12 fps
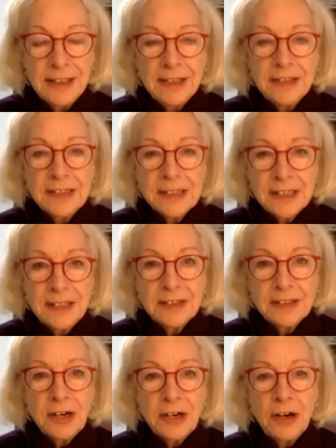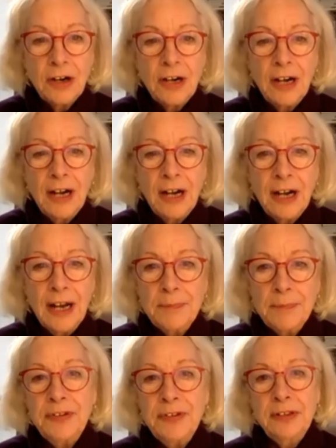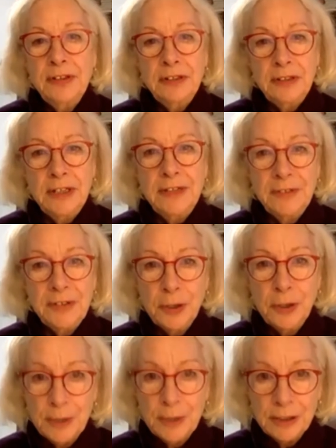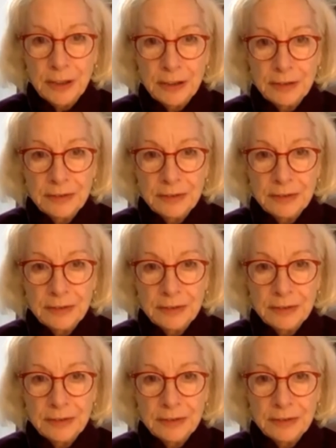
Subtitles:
the skills are absolutely phenomenal.